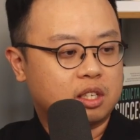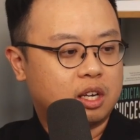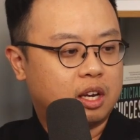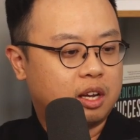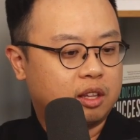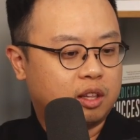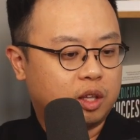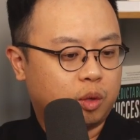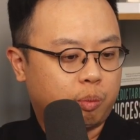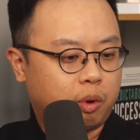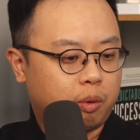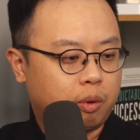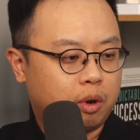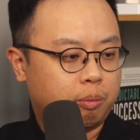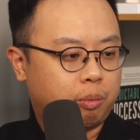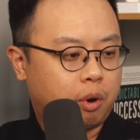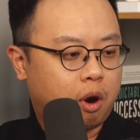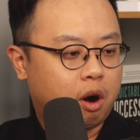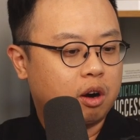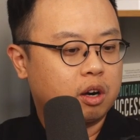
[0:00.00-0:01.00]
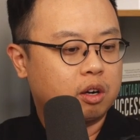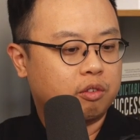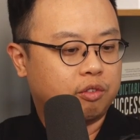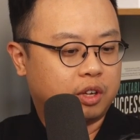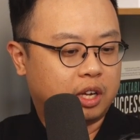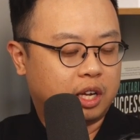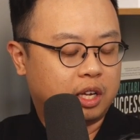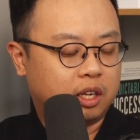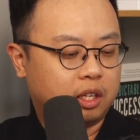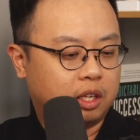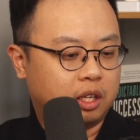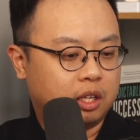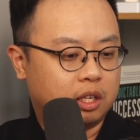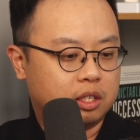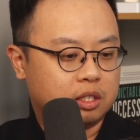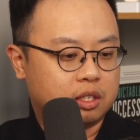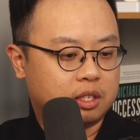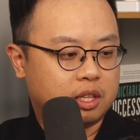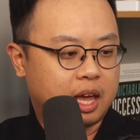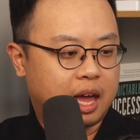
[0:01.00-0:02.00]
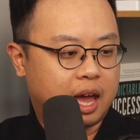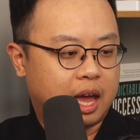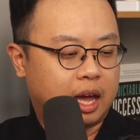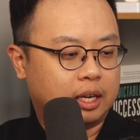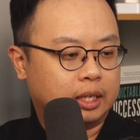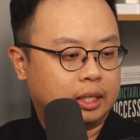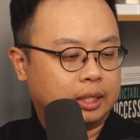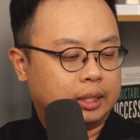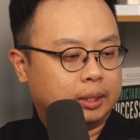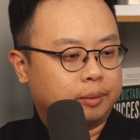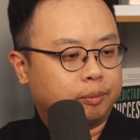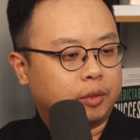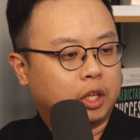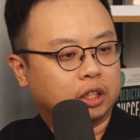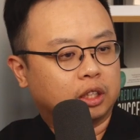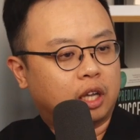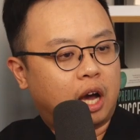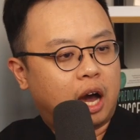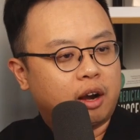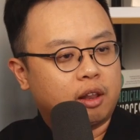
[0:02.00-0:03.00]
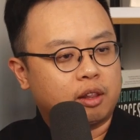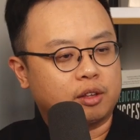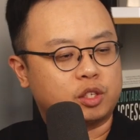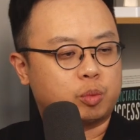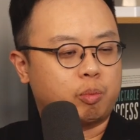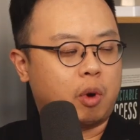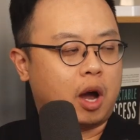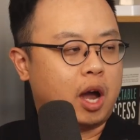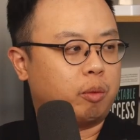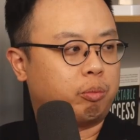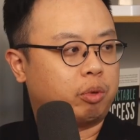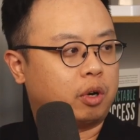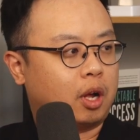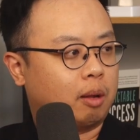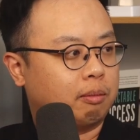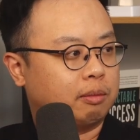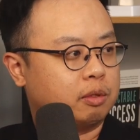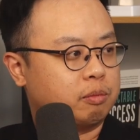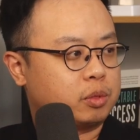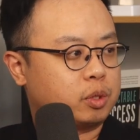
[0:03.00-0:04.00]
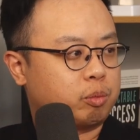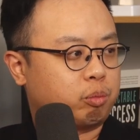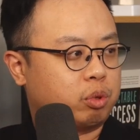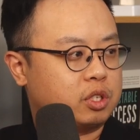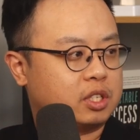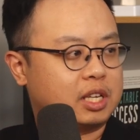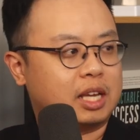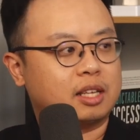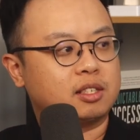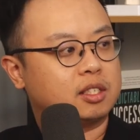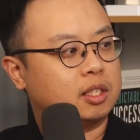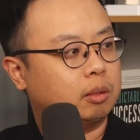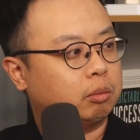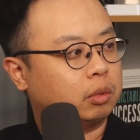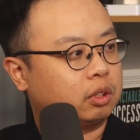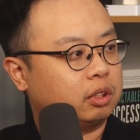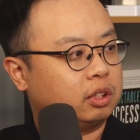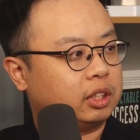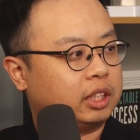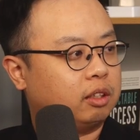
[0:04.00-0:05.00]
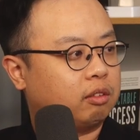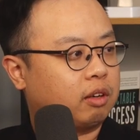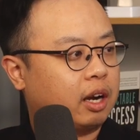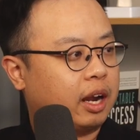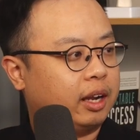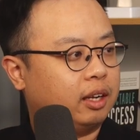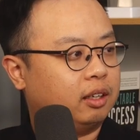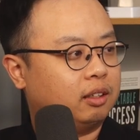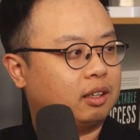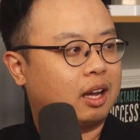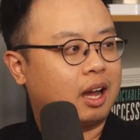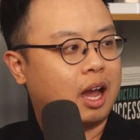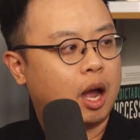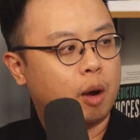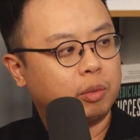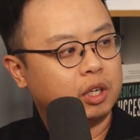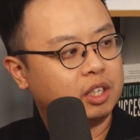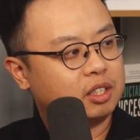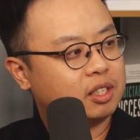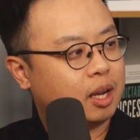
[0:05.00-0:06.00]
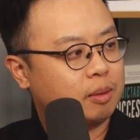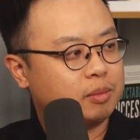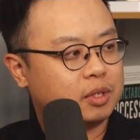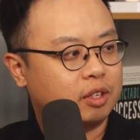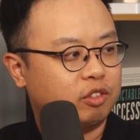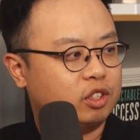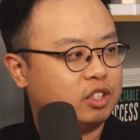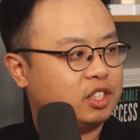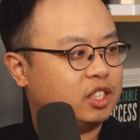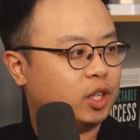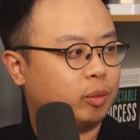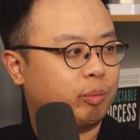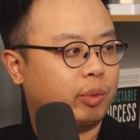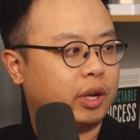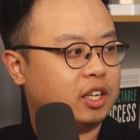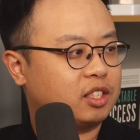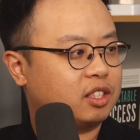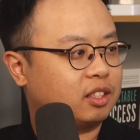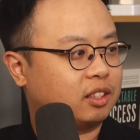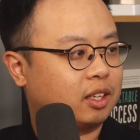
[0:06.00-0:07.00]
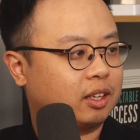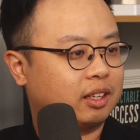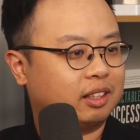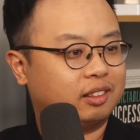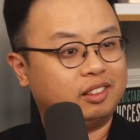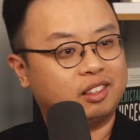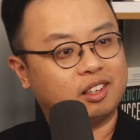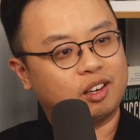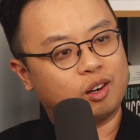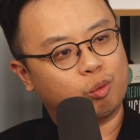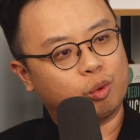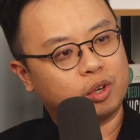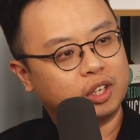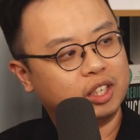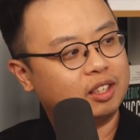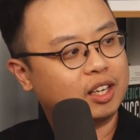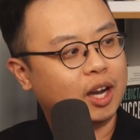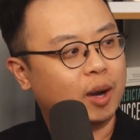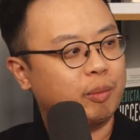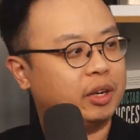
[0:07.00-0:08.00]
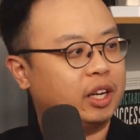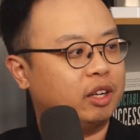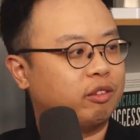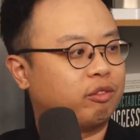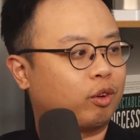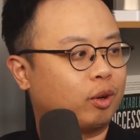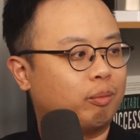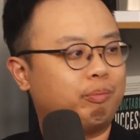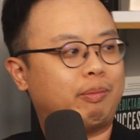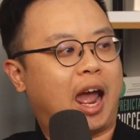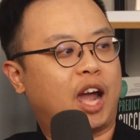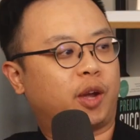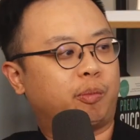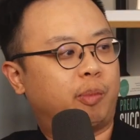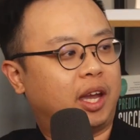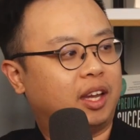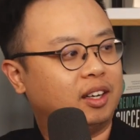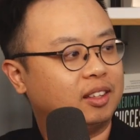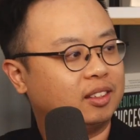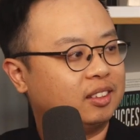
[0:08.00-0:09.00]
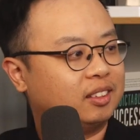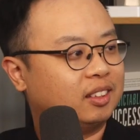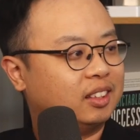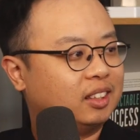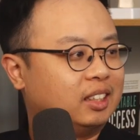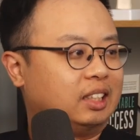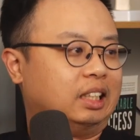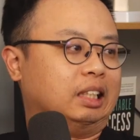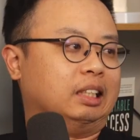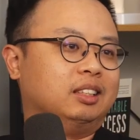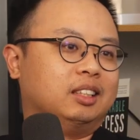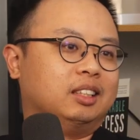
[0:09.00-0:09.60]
I think a part of it is that a lot of the spine problems present similarly, right? How many times have you seen a patient? What are you coming in for? Back pain. Mm-hmm.